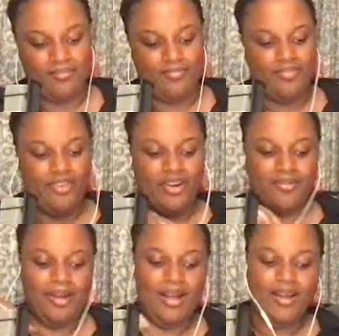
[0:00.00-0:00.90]
So
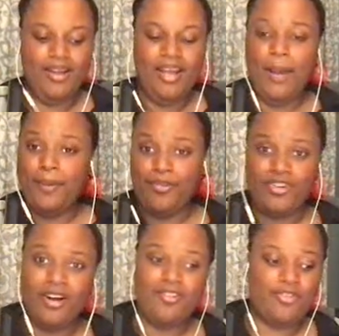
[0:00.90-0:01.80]
happy
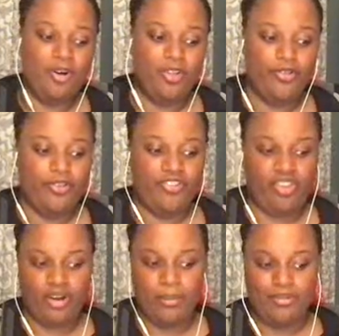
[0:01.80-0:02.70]
Ostara to all those in the
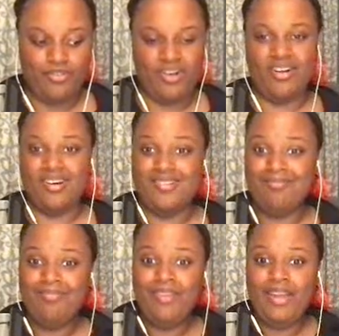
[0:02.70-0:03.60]
southern hemisphere,
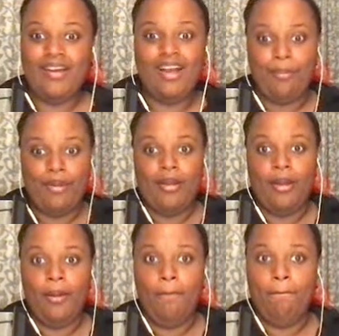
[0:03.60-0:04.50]
and happy
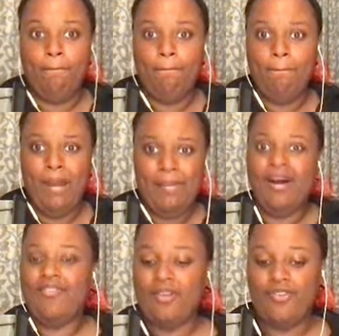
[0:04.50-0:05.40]

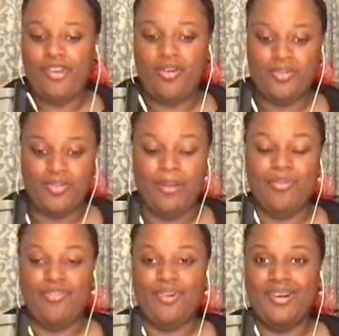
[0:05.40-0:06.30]
Mabon for those in the northern
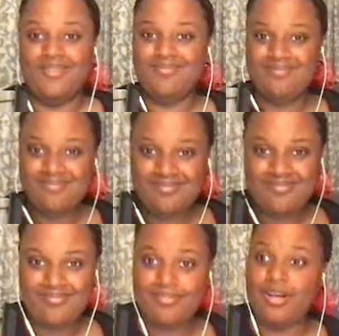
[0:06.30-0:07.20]
hemisphere.
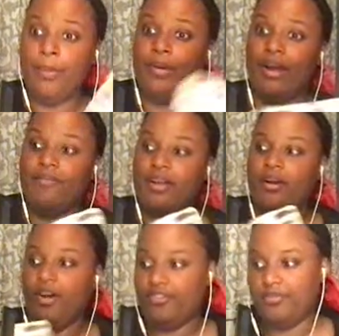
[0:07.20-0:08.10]
Hope you're having an
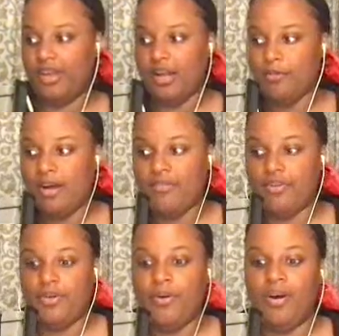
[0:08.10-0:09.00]
awesome day wherever
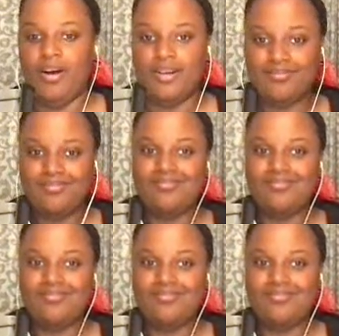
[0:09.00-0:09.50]
you are.